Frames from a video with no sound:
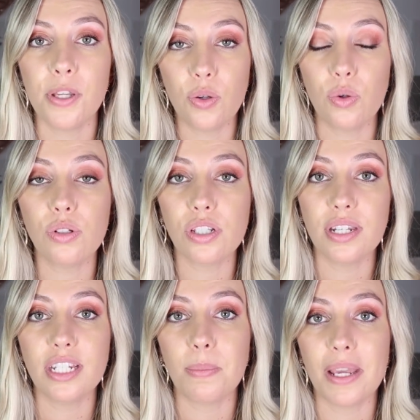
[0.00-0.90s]
But you also
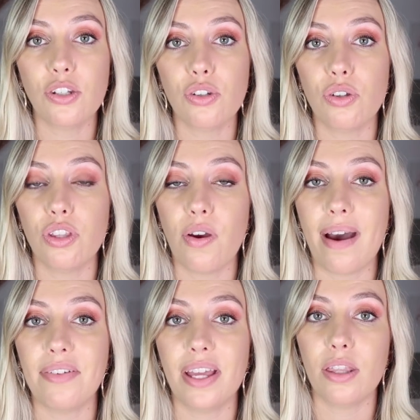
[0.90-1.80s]
need to make sure that you're
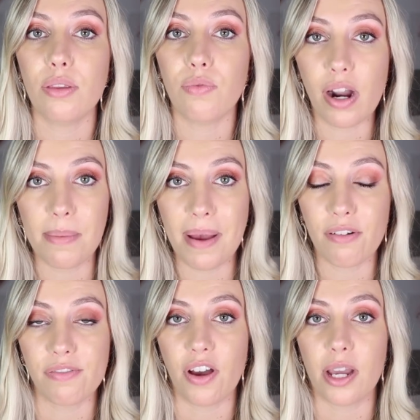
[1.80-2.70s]
having the right
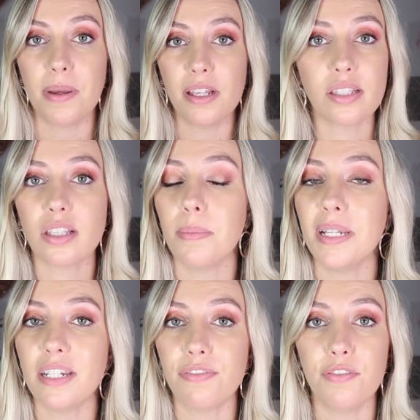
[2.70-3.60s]
amount of fibre. It's going to
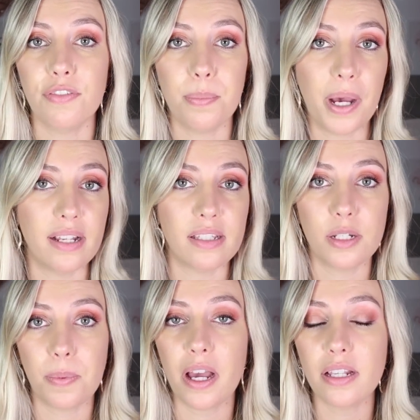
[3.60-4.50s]
be different from
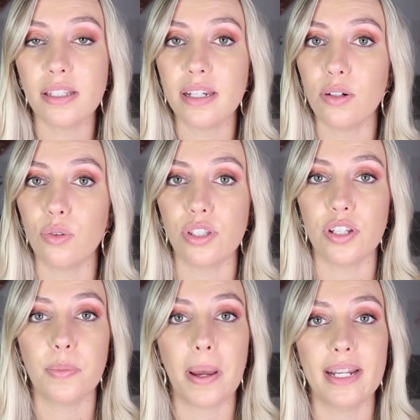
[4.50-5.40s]
person to person. It
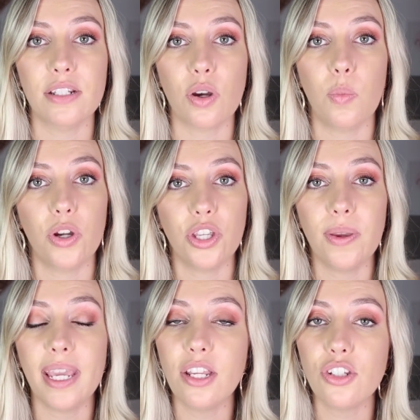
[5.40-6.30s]
also depends on what
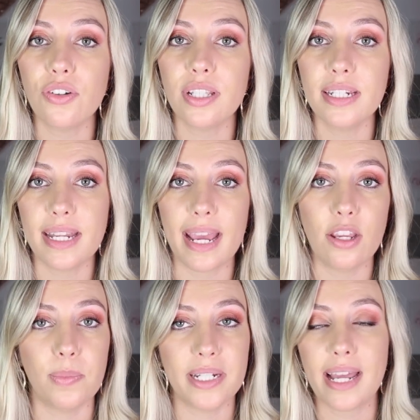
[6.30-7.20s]
you eat during the day,
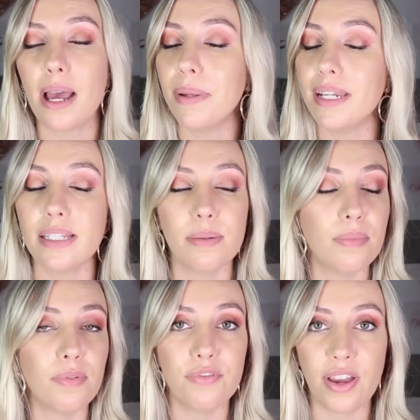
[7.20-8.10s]
your
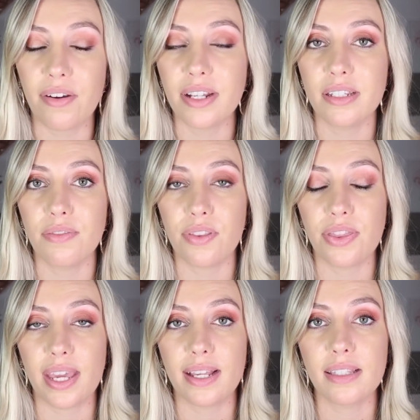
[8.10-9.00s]
metabolism, various
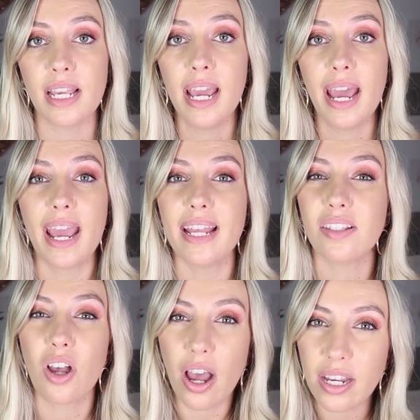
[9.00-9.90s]
different things.
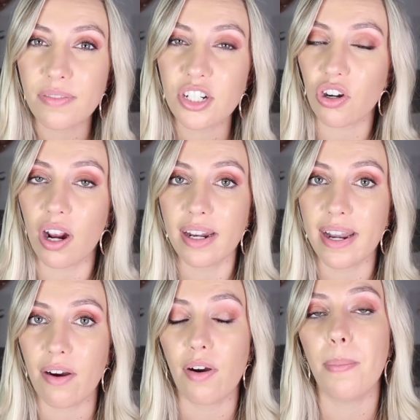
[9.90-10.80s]
It's kind of a trial
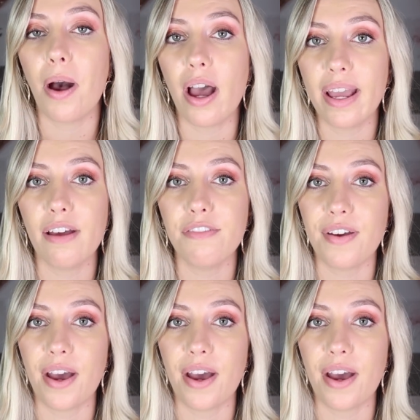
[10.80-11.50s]
and error, but I have